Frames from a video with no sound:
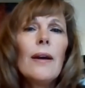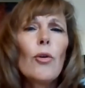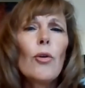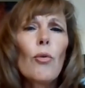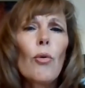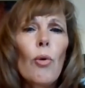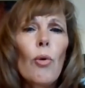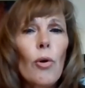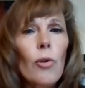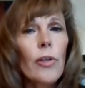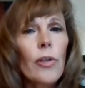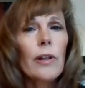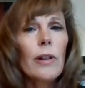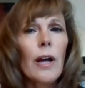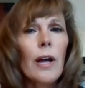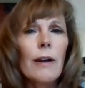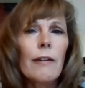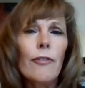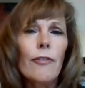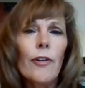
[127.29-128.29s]
Roll the
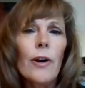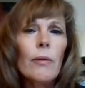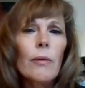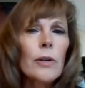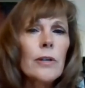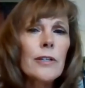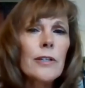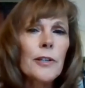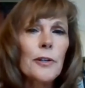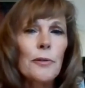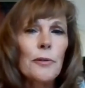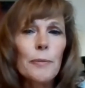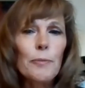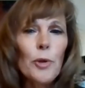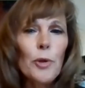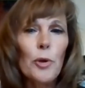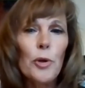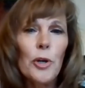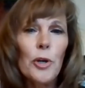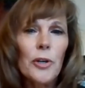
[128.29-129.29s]
clock forward to
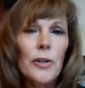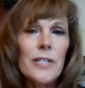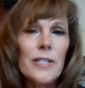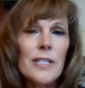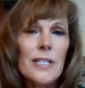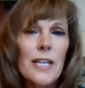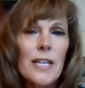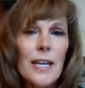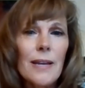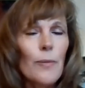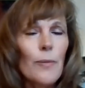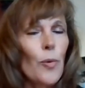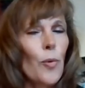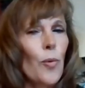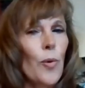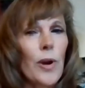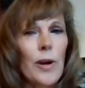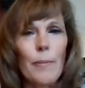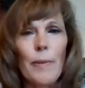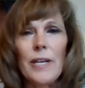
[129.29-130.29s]
cryptocurrency.
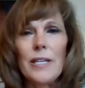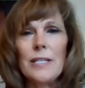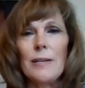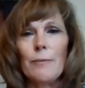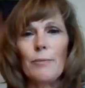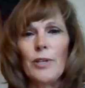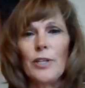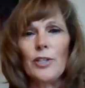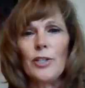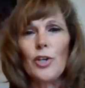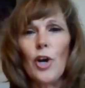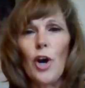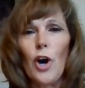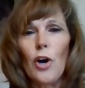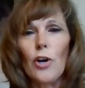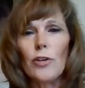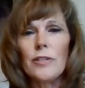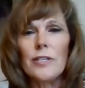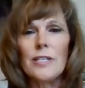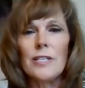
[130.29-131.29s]
One of my siblings
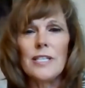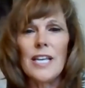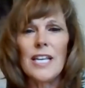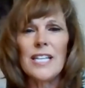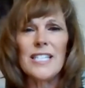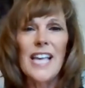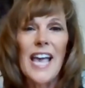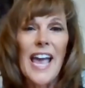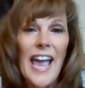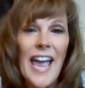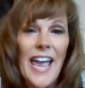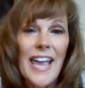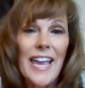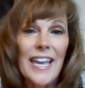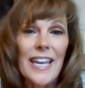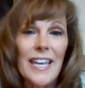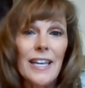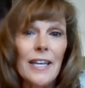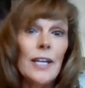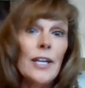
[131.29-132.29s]
calls and says,
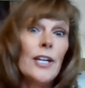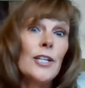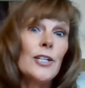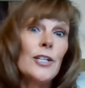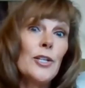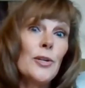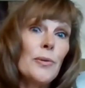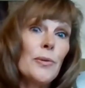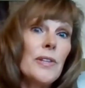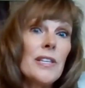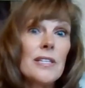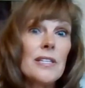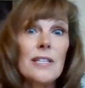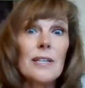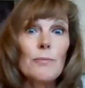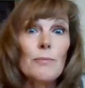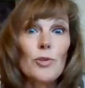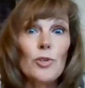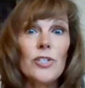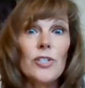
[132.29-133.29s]
hey, 2 of the
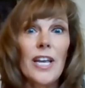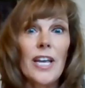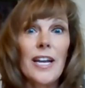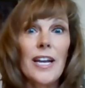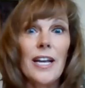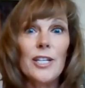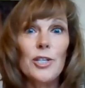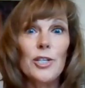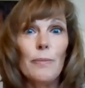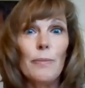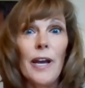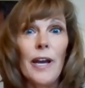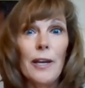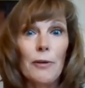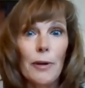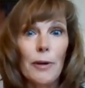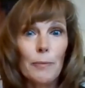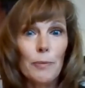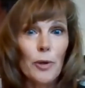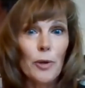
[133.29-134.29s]
sibs are saying I should buy
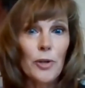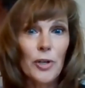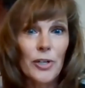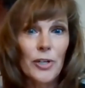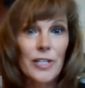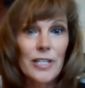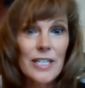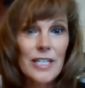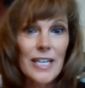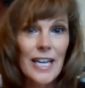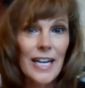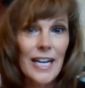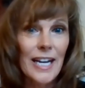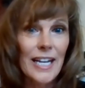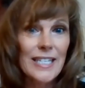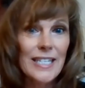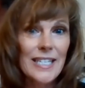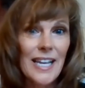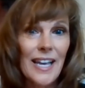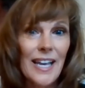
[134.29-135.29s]
cryptocurrency. And
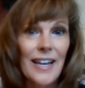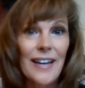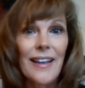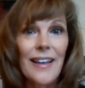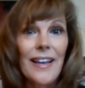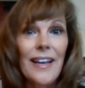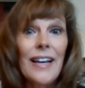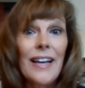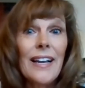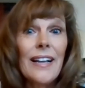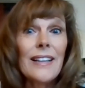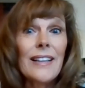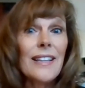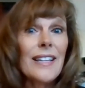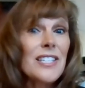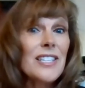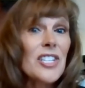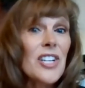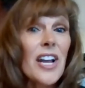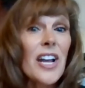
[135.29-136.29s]
I said,
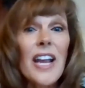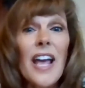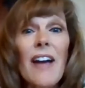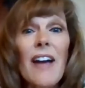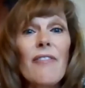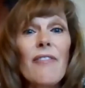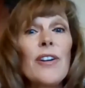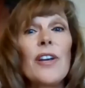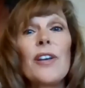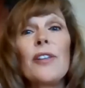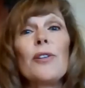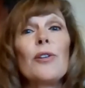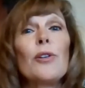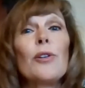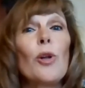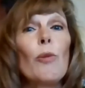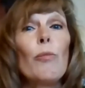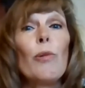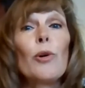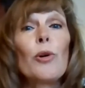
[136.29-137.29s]
let's not have another
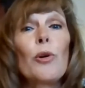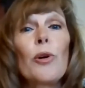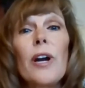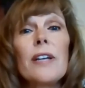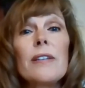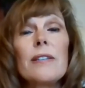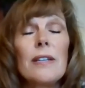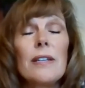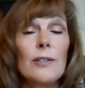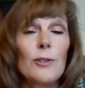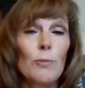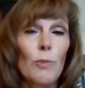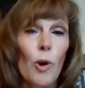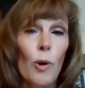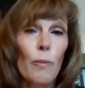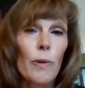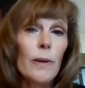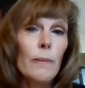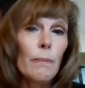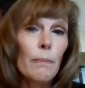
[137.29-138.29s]
Global Crossings
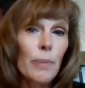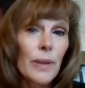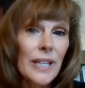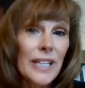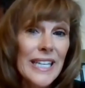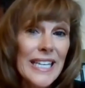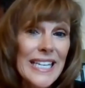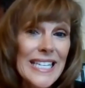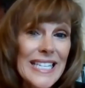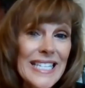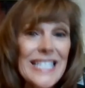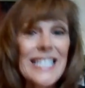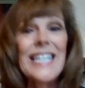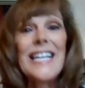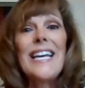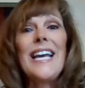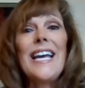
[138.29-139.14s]
moment, please.